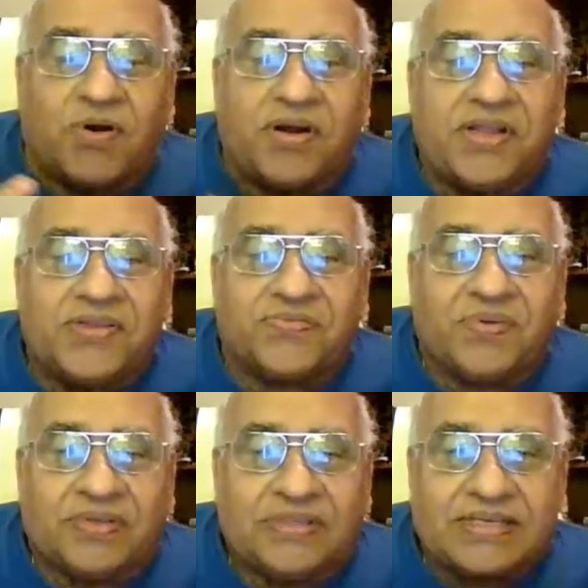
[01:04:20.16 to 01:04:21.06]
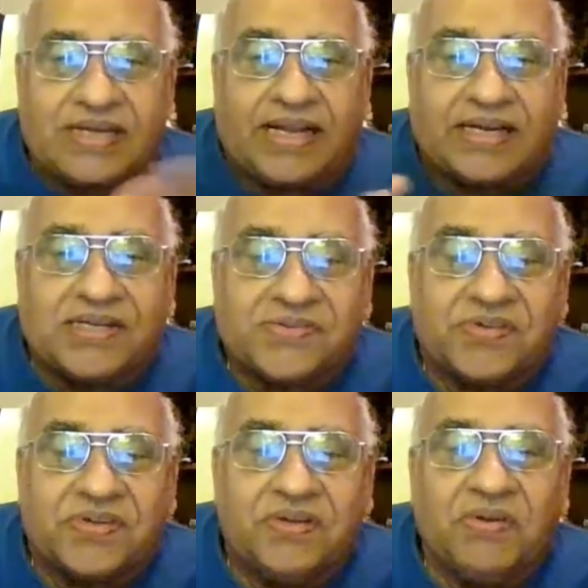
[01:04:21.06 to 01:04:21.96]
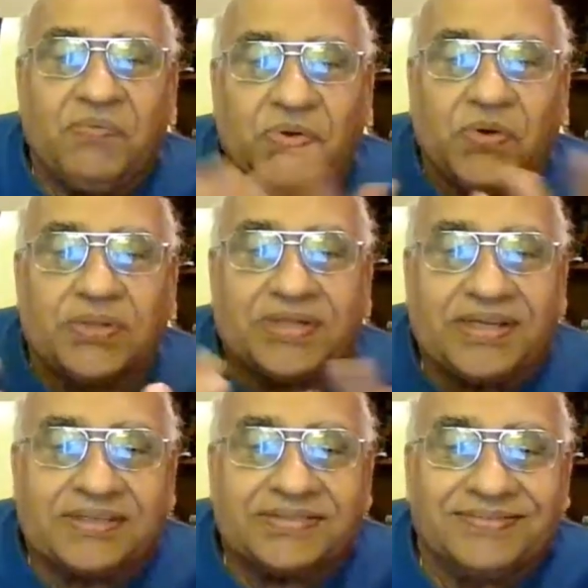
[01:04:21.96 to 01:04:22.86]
bodies, just like us, when we go there.